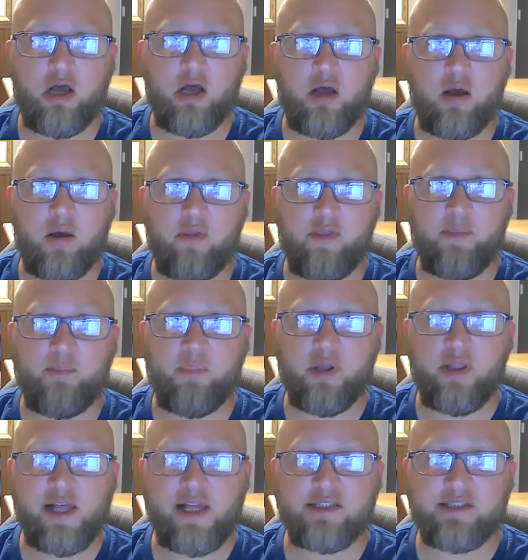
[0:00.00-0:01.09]

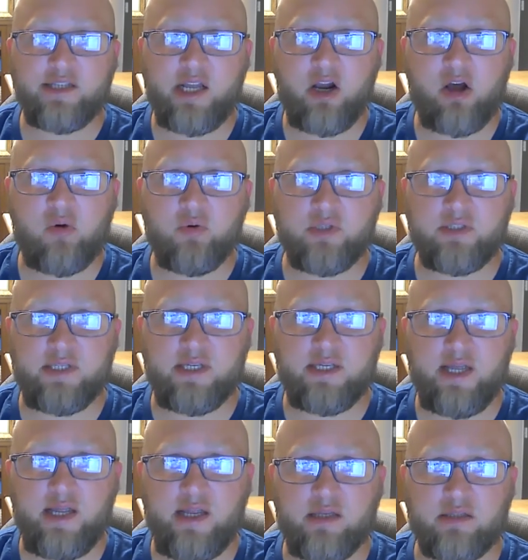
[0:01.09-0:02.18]
But that's not always the
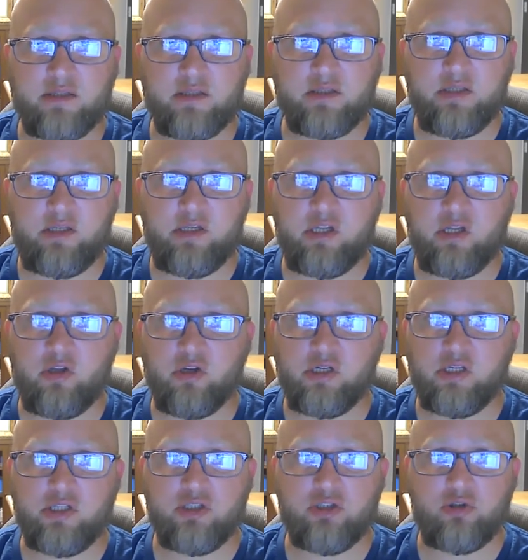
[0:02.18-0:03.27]
case. You can look
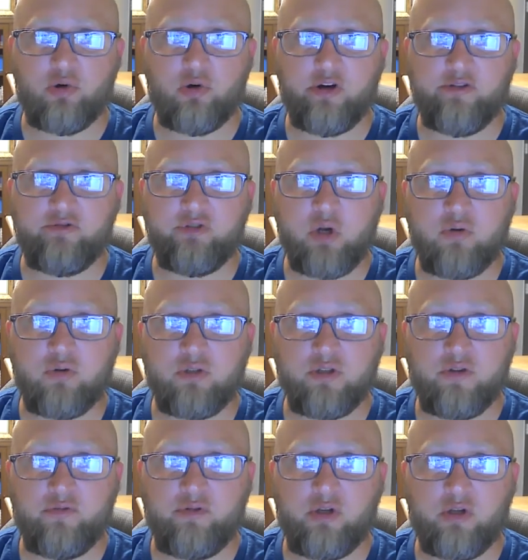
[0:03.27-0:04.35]
at the story of
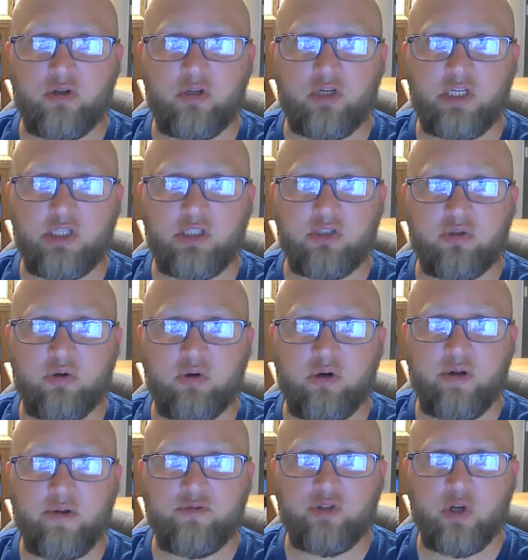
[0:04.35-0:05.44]
Joseph. You can look at the
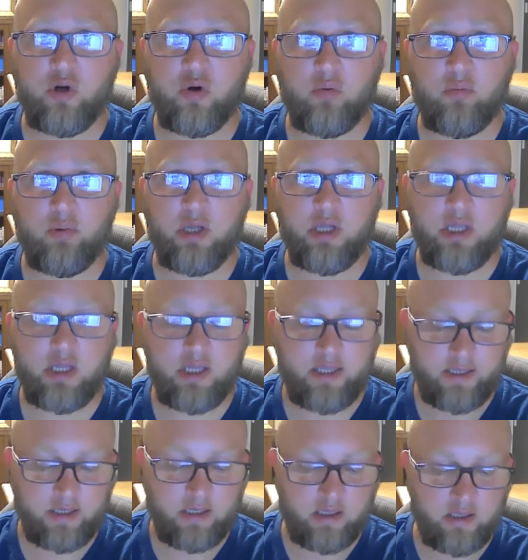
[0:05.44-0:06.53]
story of Job.
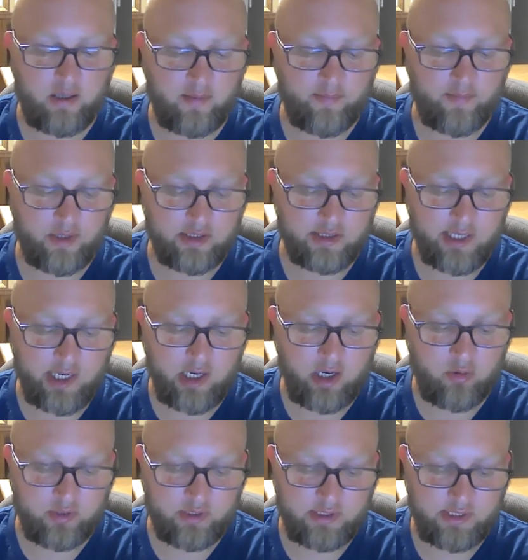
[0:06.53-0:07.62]
It's not
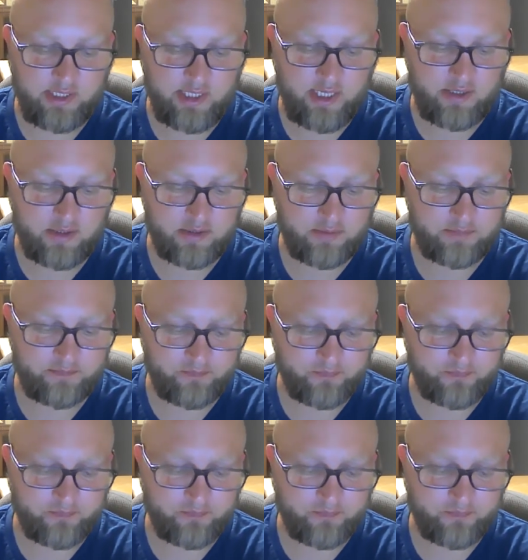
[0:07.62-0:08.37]
always the case.